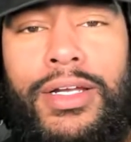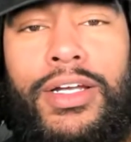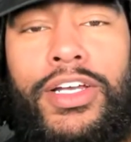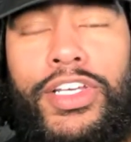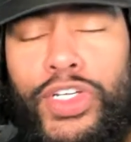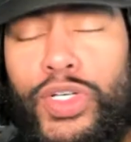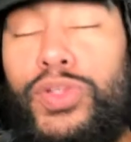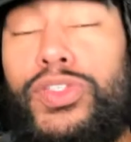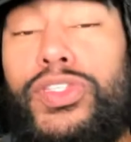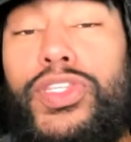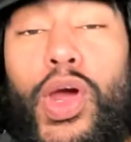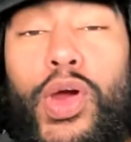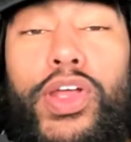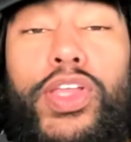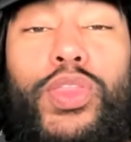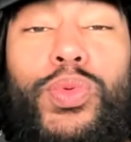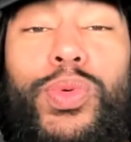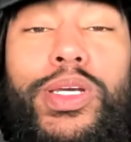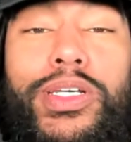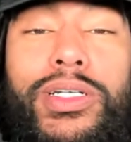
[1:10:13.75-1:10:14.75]
You
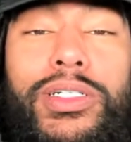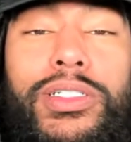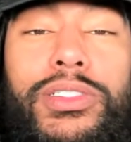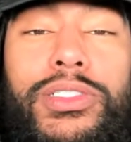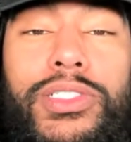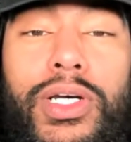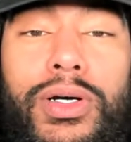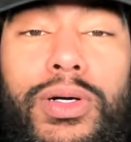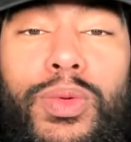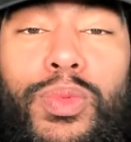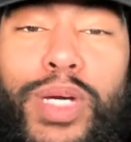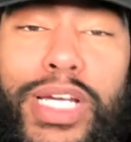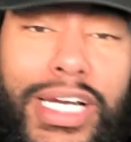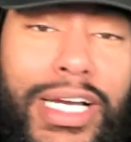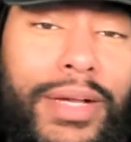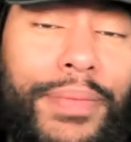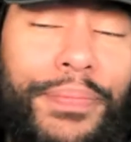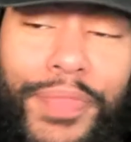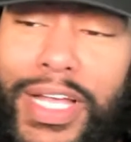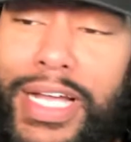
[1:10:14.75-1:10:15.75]
33 years old.
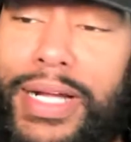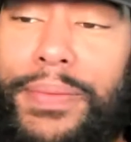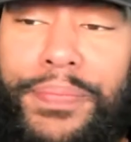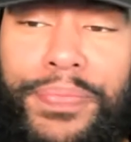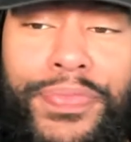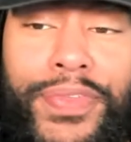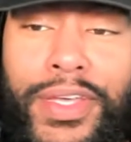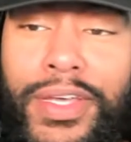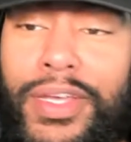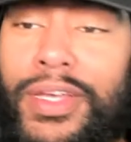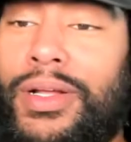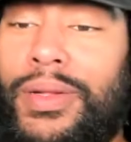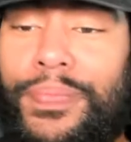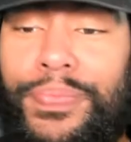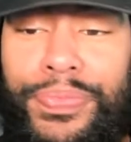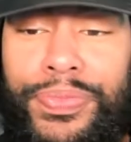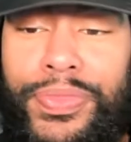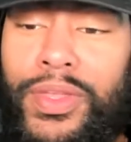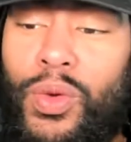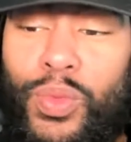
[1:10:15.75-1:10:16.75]
We
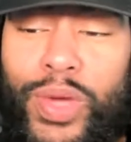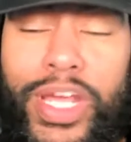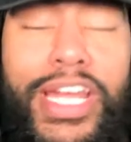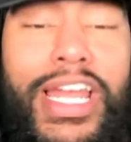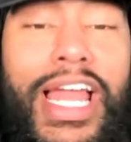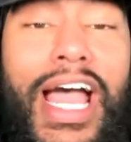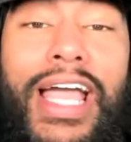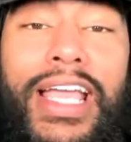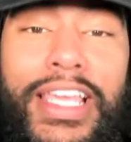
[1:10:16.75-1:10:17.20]
not